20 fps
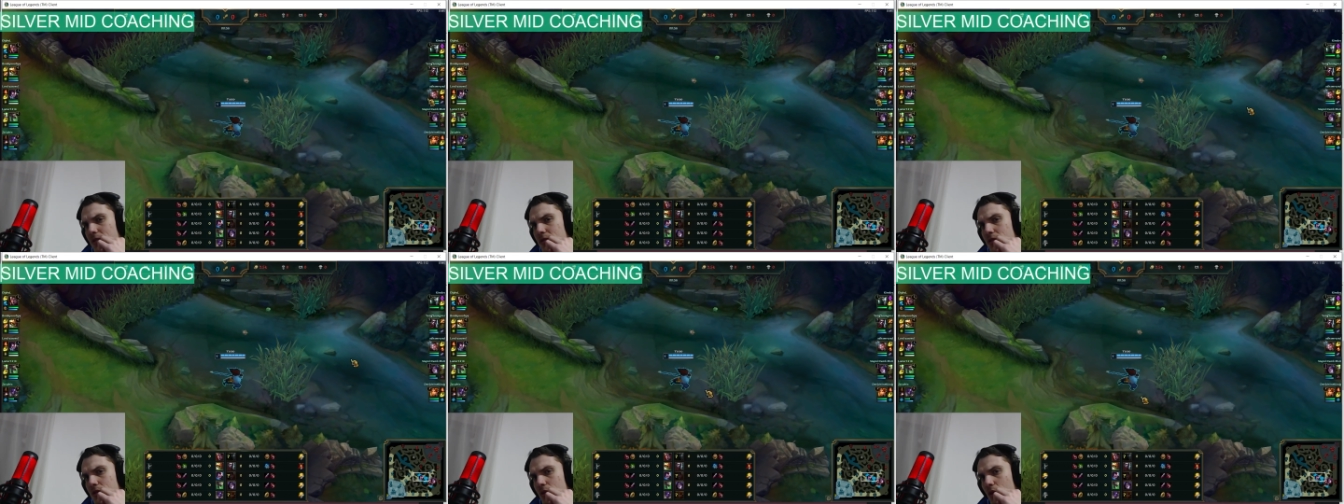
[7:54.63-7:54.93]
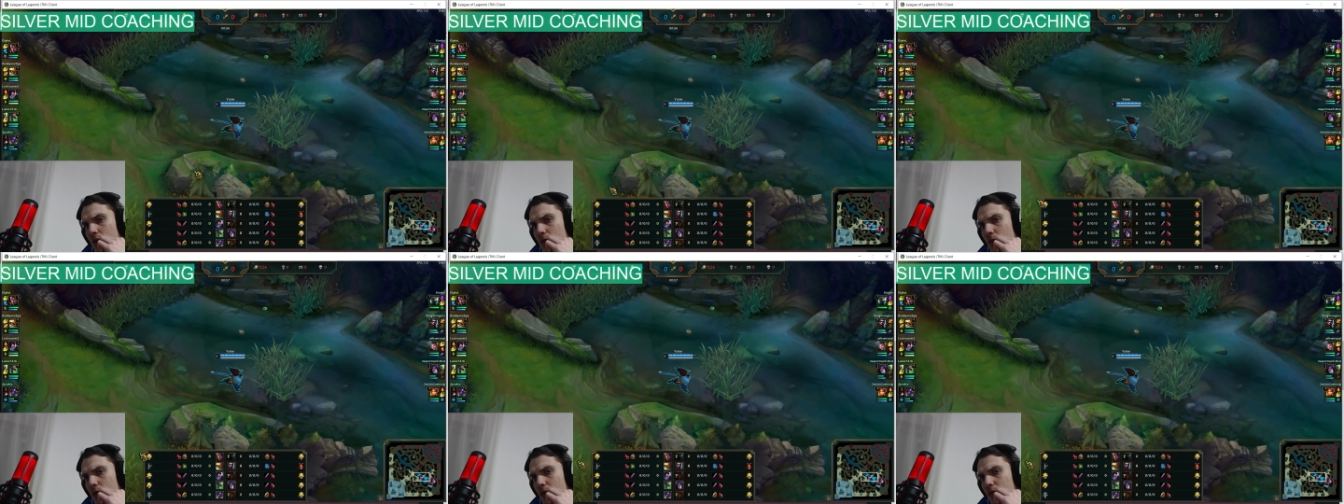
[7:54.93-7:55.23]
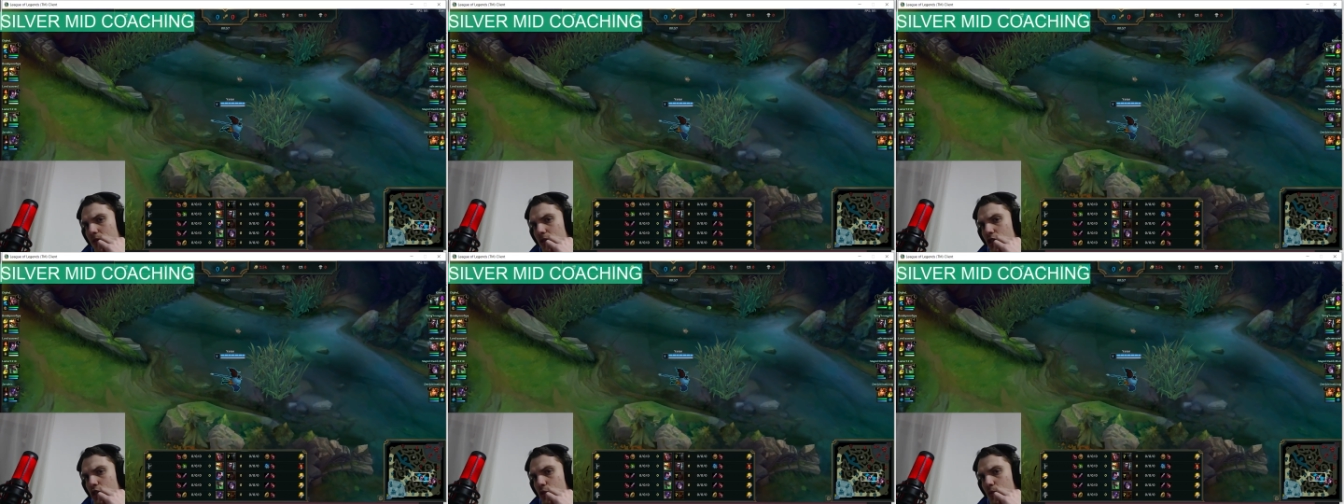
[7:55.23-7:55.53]
So if you have
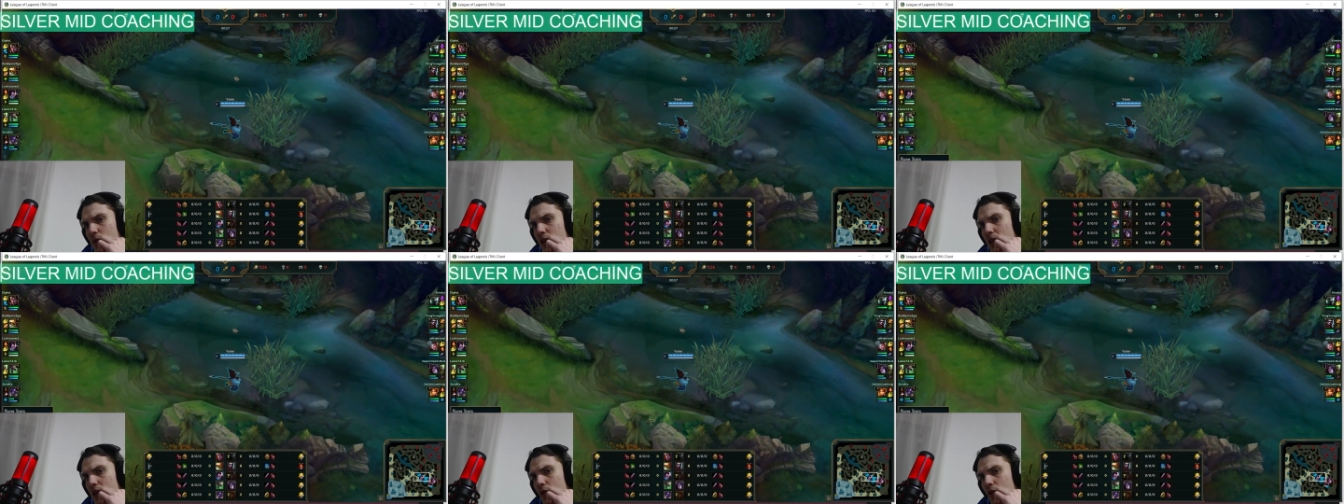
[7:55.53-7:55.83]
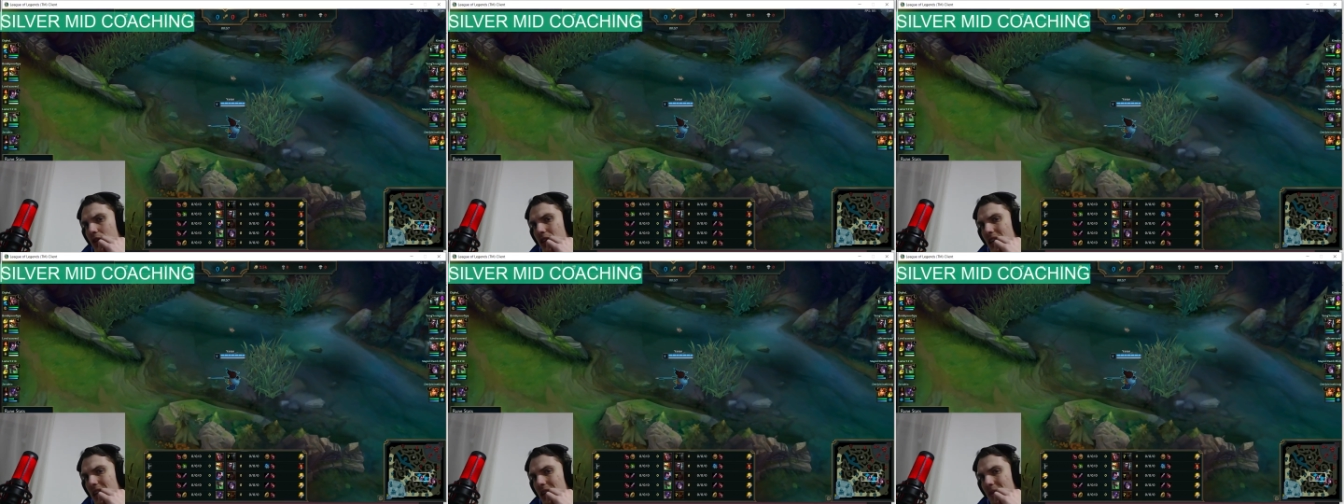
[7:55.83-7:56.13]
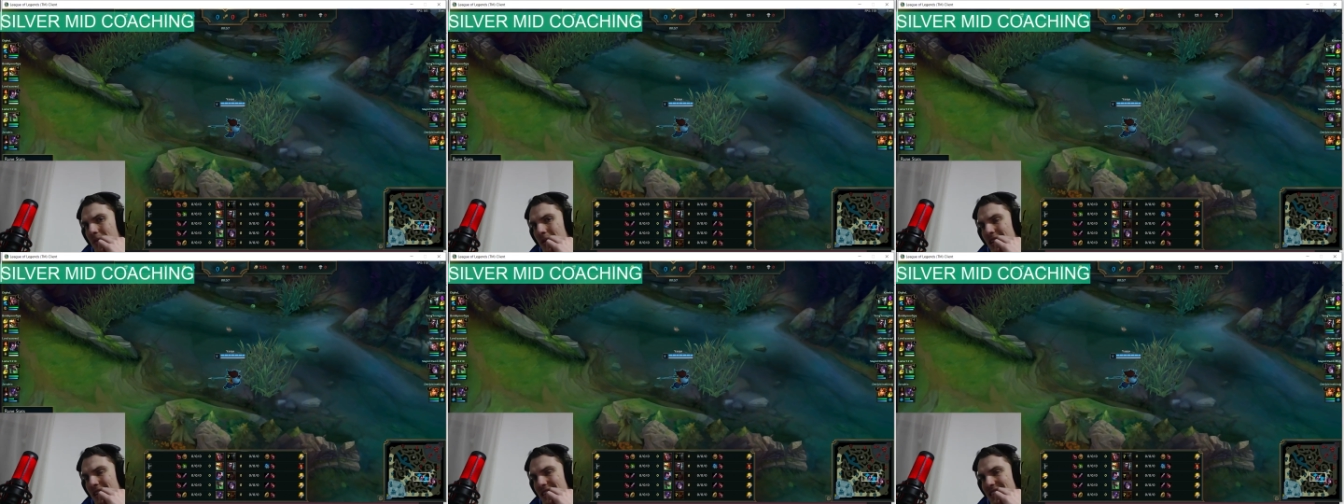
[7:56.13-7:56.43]
HP and not
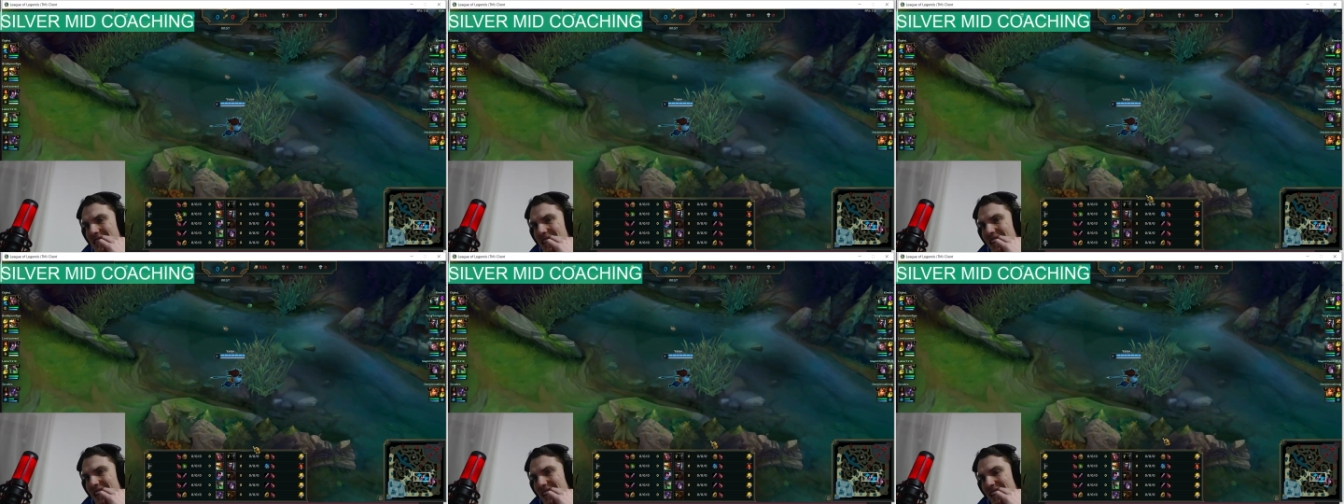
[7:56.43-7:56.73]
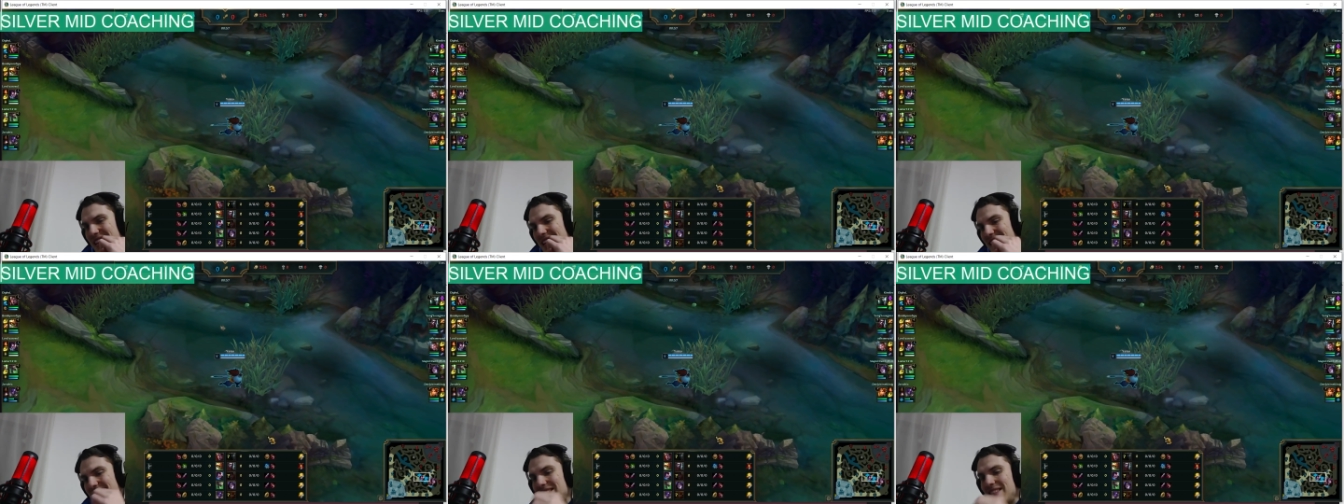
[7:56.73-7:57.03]
armor, it's like...